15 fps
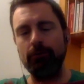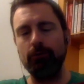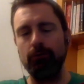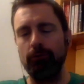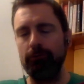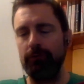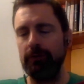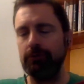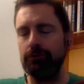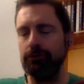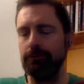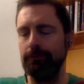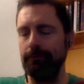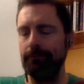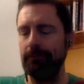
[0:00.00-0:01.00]
cool
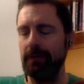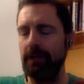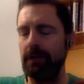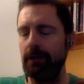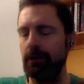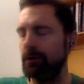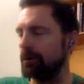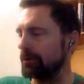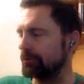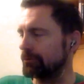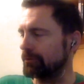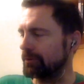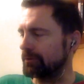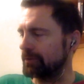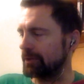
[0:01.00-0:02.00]
feature, and I'll
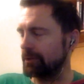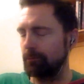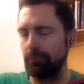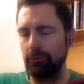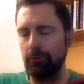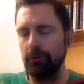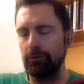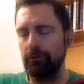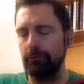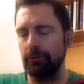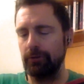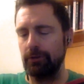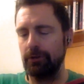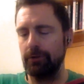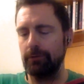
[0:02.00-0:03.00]
do this on the board over
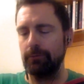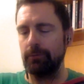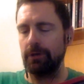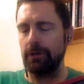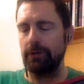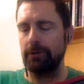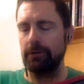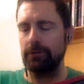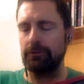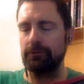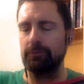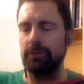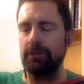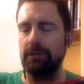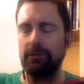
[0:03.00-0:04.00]
here. It'll
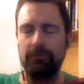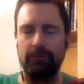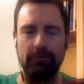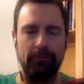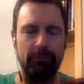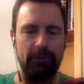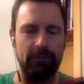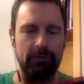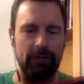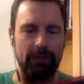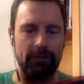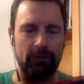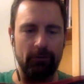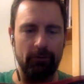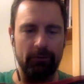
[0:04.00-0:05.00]
just be easier than me trying
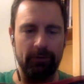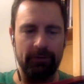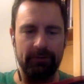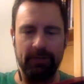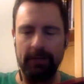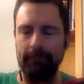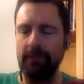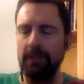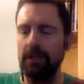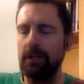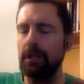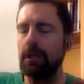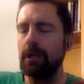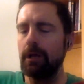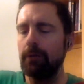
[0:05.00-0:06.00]
to hold this up.
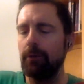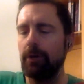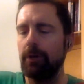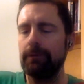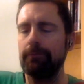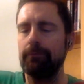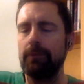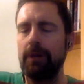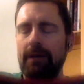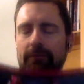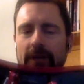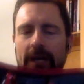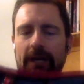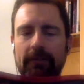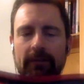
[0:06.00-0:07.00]
But
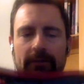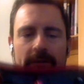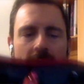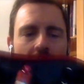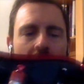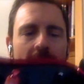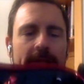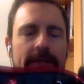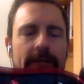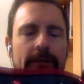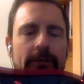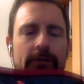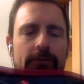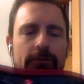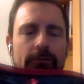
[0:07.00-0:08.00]
I've got this locked
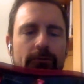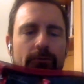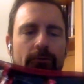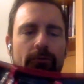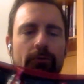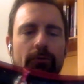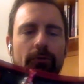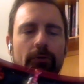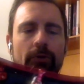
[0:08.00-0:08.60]
into